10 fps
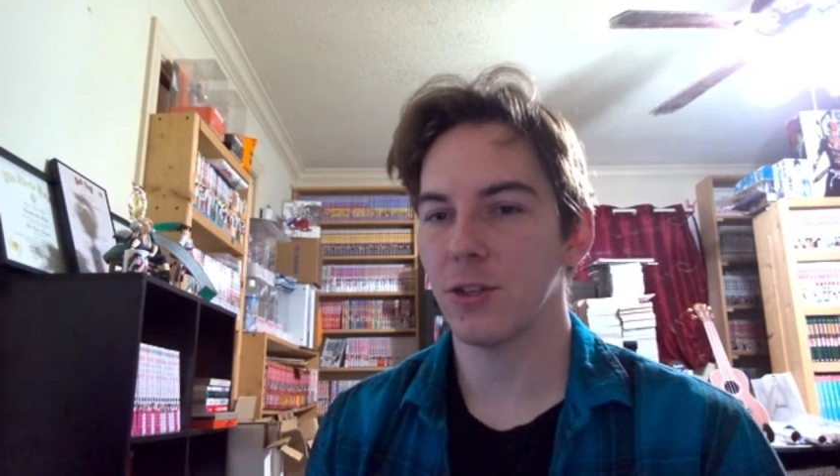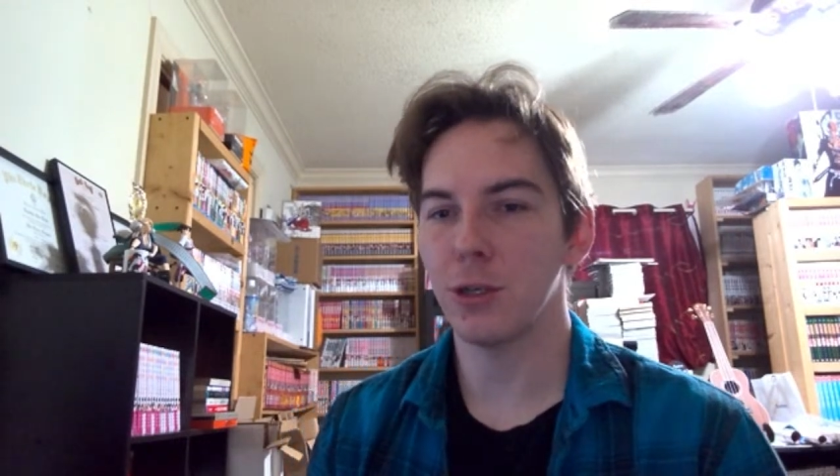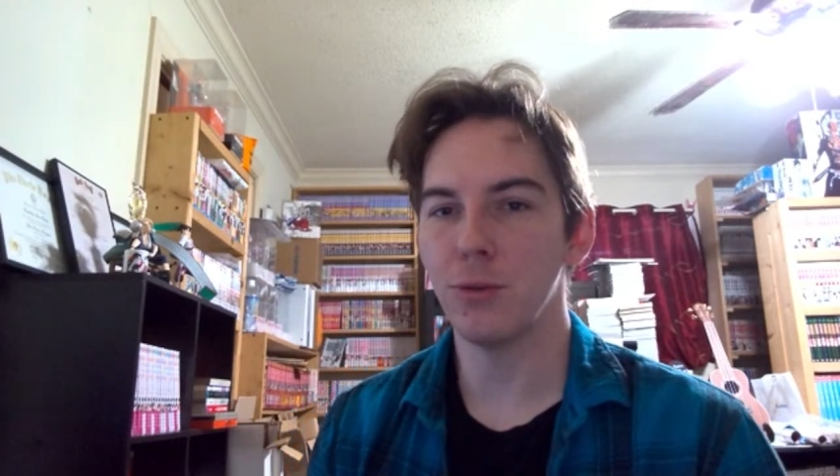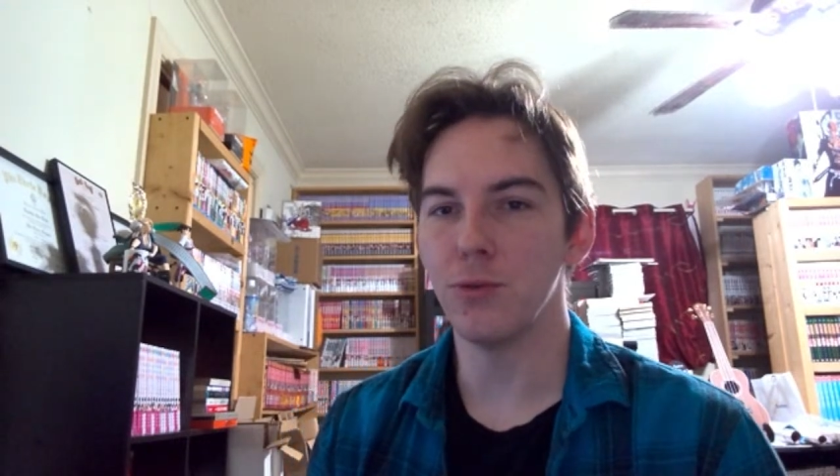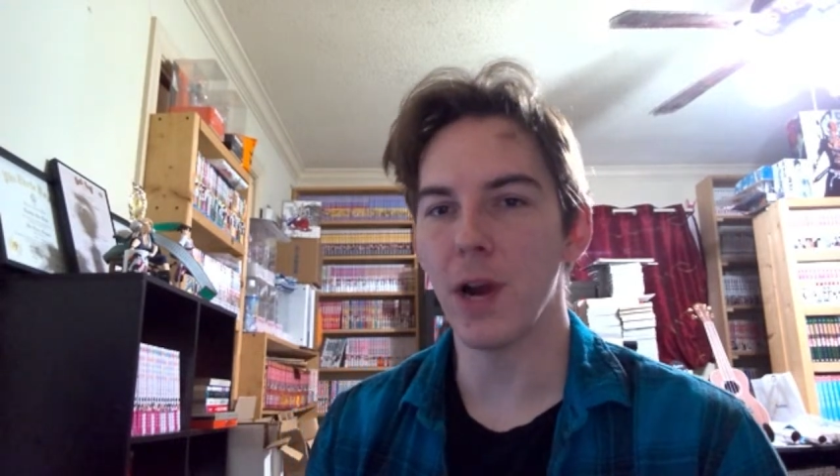
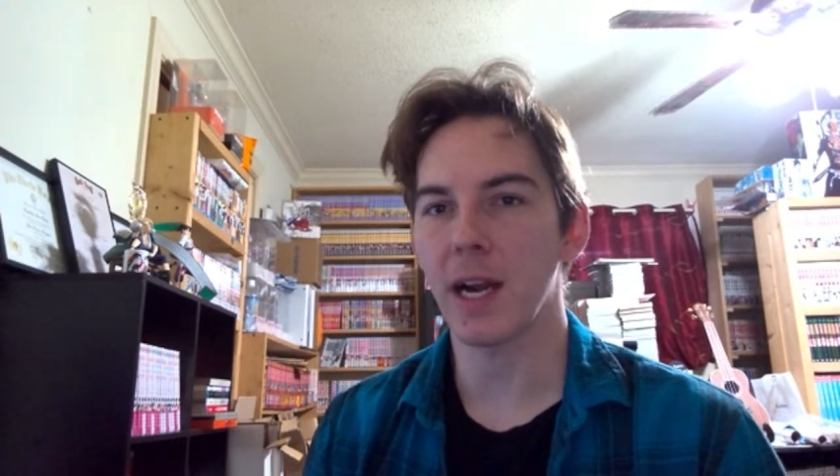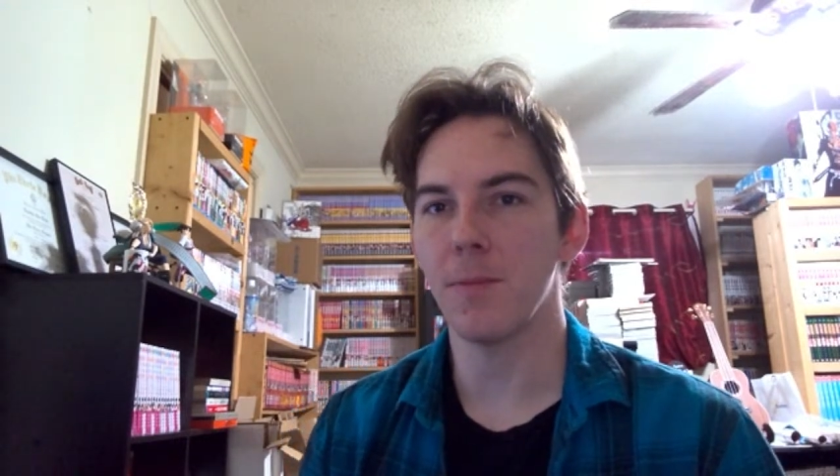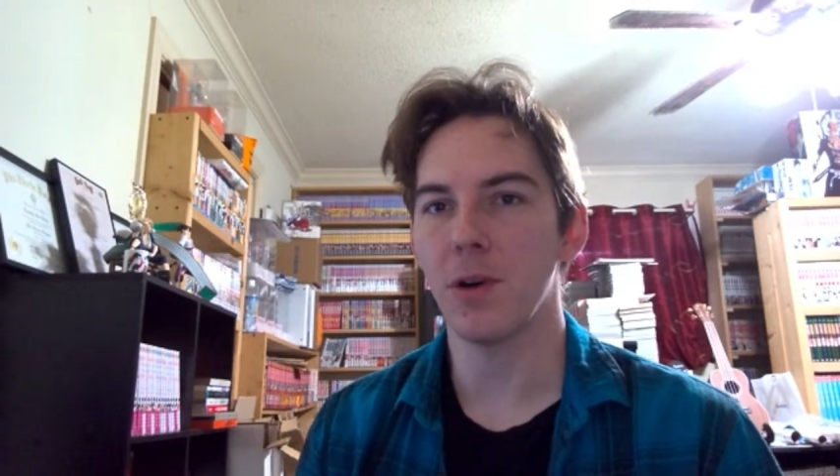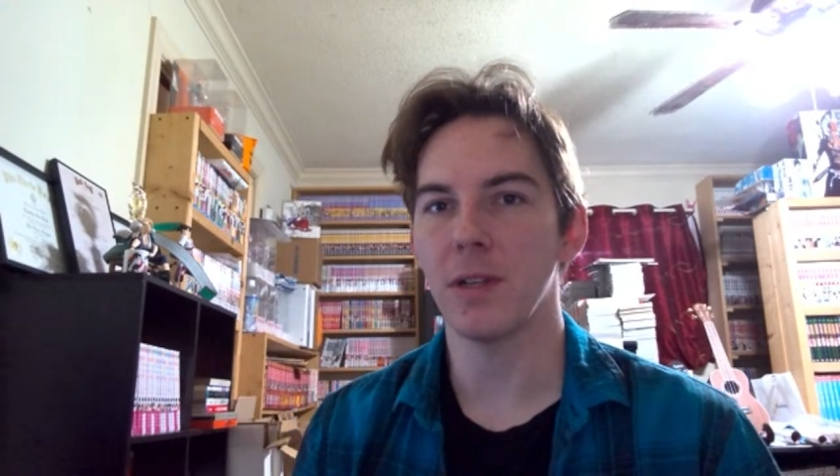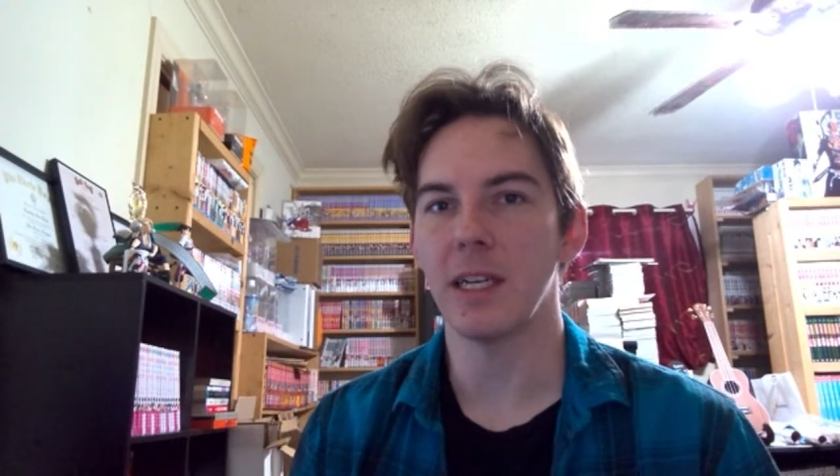to Dragon
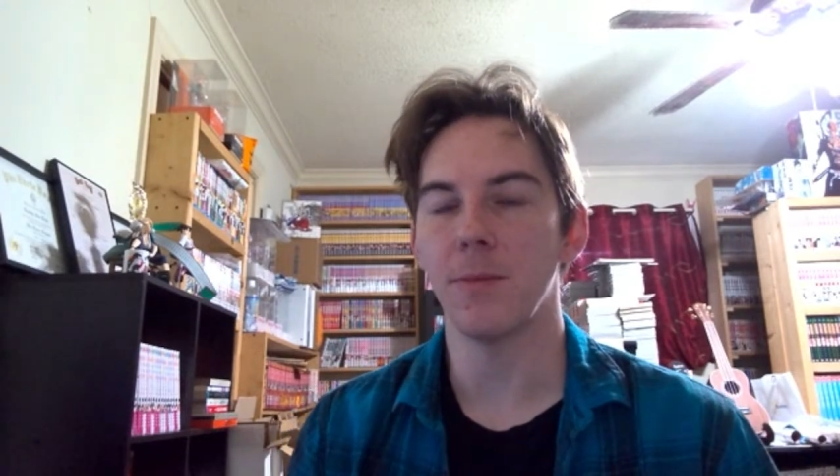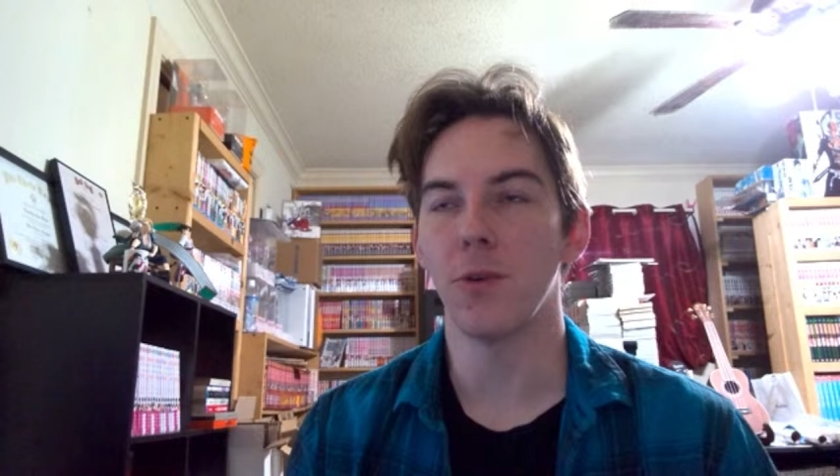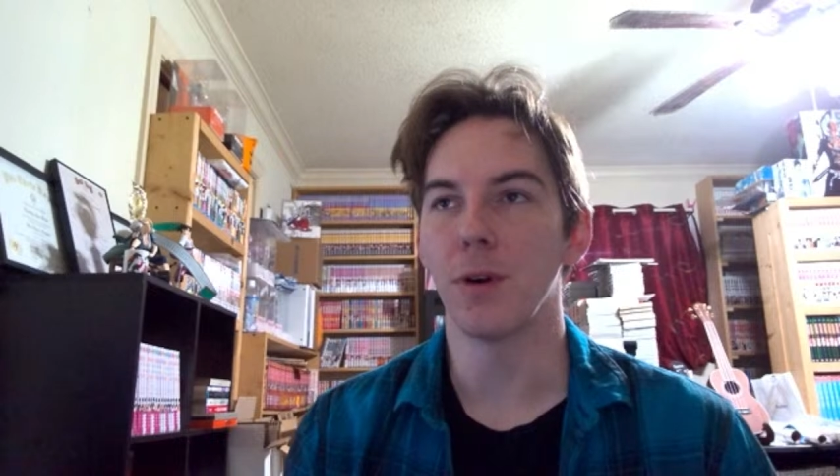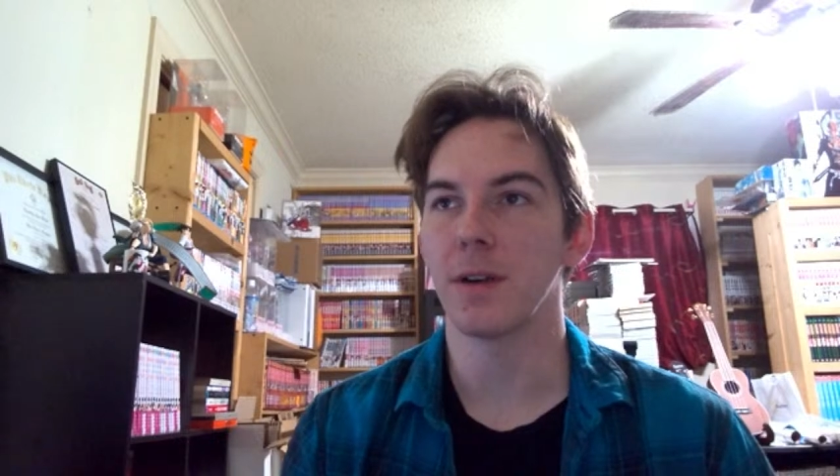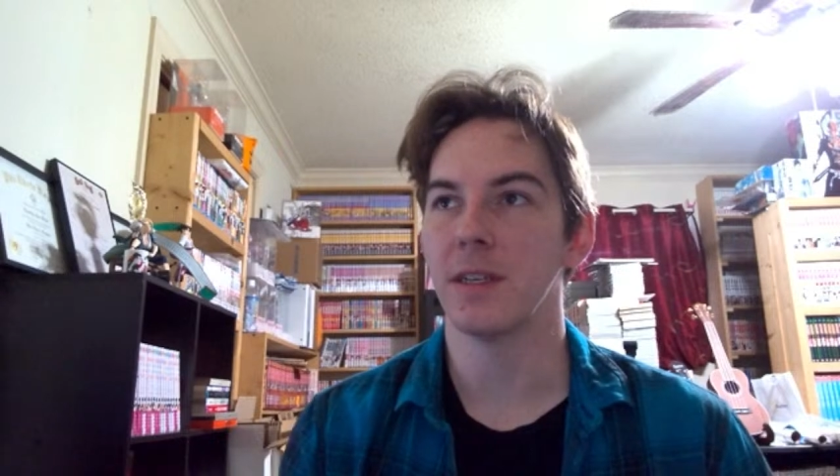Ball anymore?